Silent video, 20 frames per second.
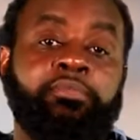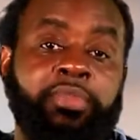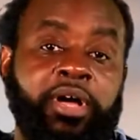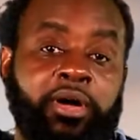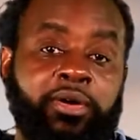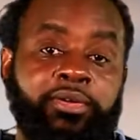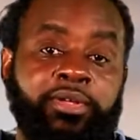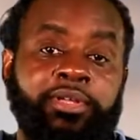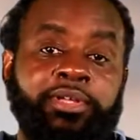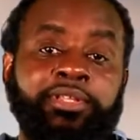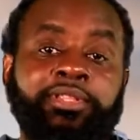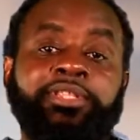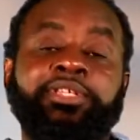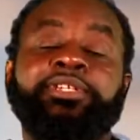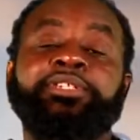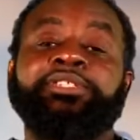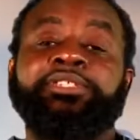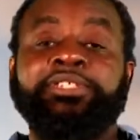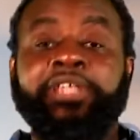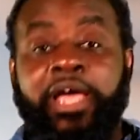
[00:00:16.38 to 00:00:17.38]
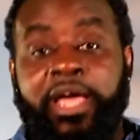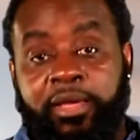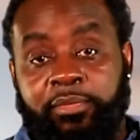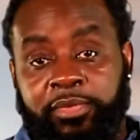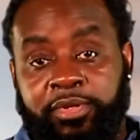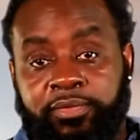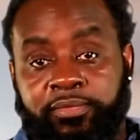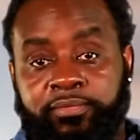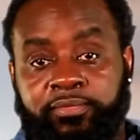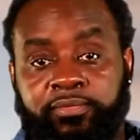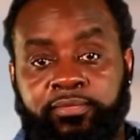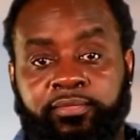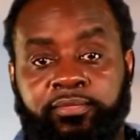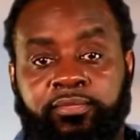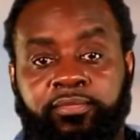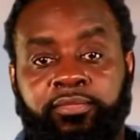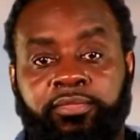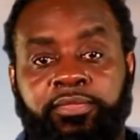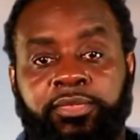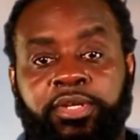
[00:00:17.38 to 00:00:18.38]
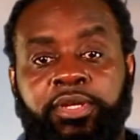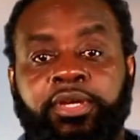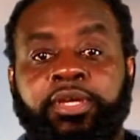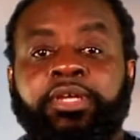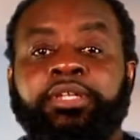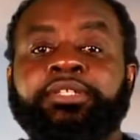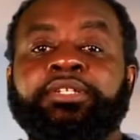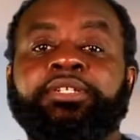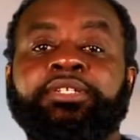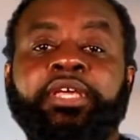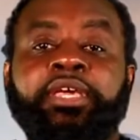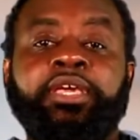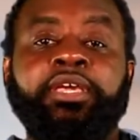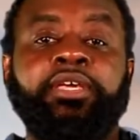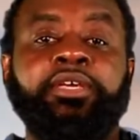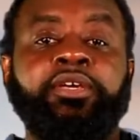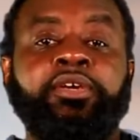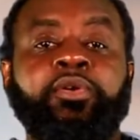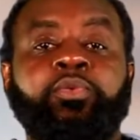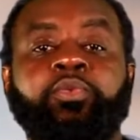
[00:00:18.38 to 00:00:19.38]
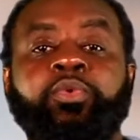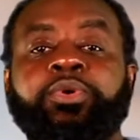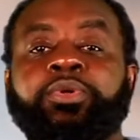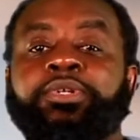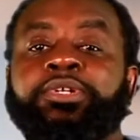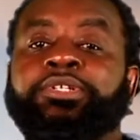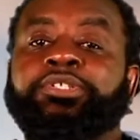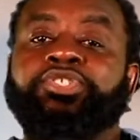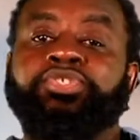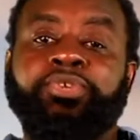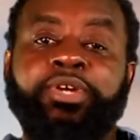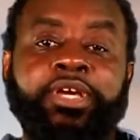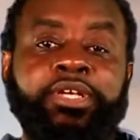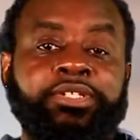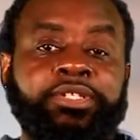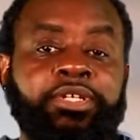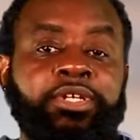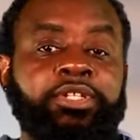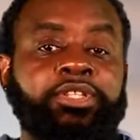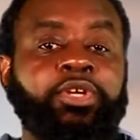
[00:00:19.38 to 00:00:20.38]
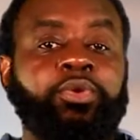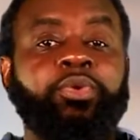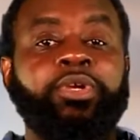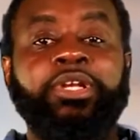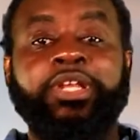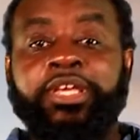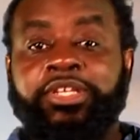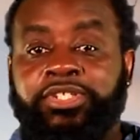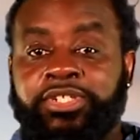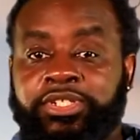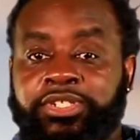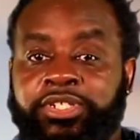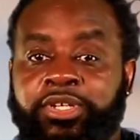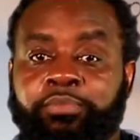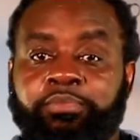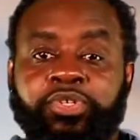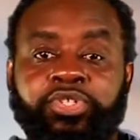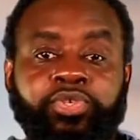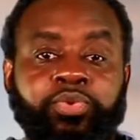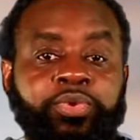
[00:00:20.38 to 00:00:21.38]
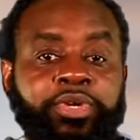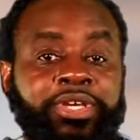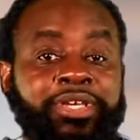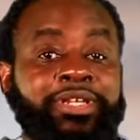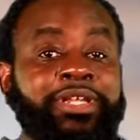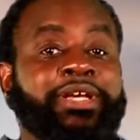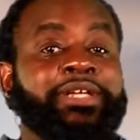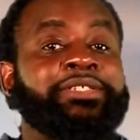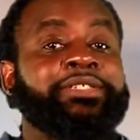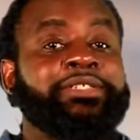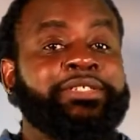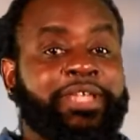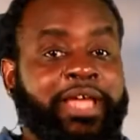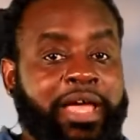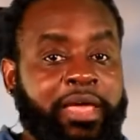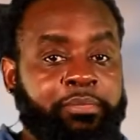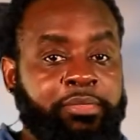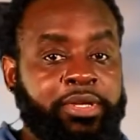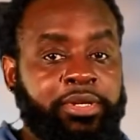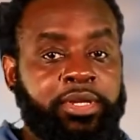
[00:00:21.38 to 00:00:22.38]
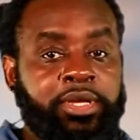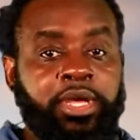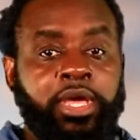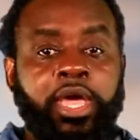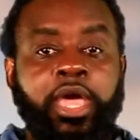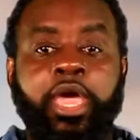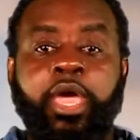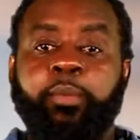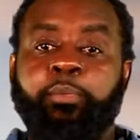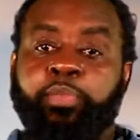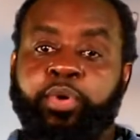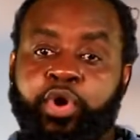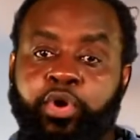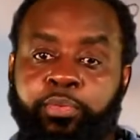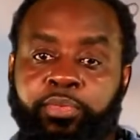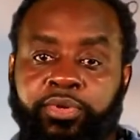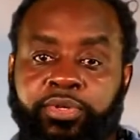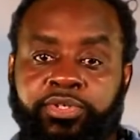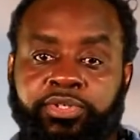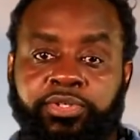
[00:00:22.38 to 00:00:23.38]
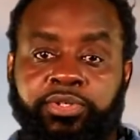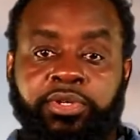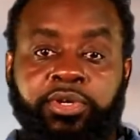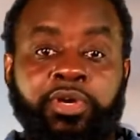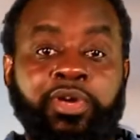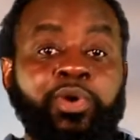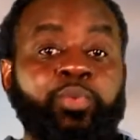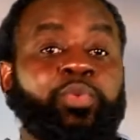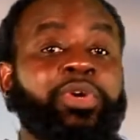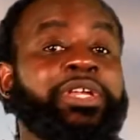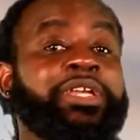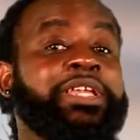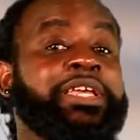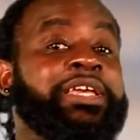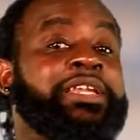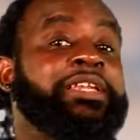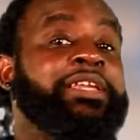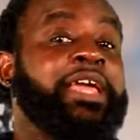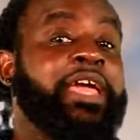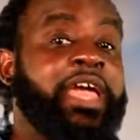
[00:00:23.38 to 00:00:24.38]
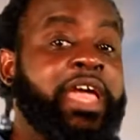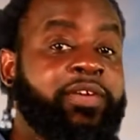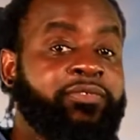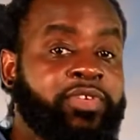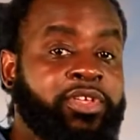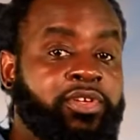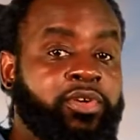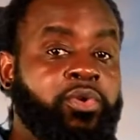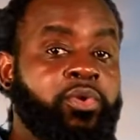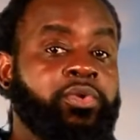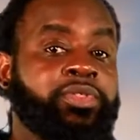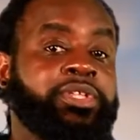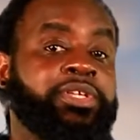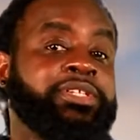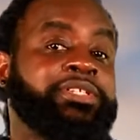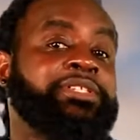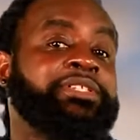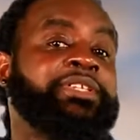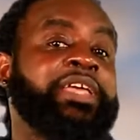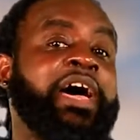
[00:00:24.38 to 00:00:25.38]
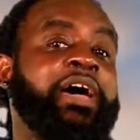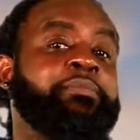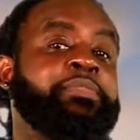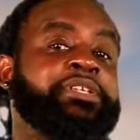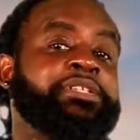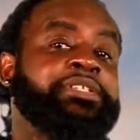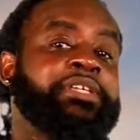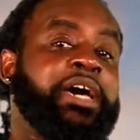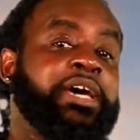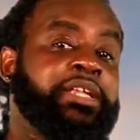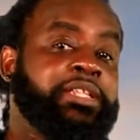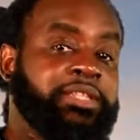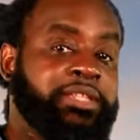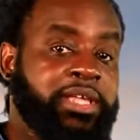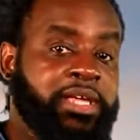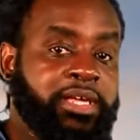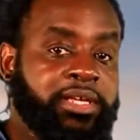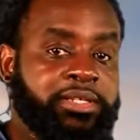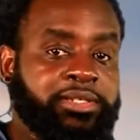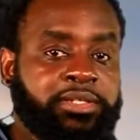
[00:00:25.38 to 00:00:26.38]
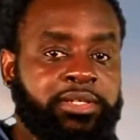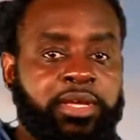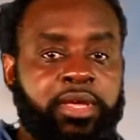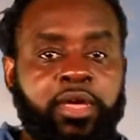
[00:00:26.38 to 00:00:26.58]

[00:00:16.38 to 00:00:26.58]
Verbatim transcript: about the assignment. Today, we will address the relationship between assignment and purpose. We lean in heavy on the assignment side of things,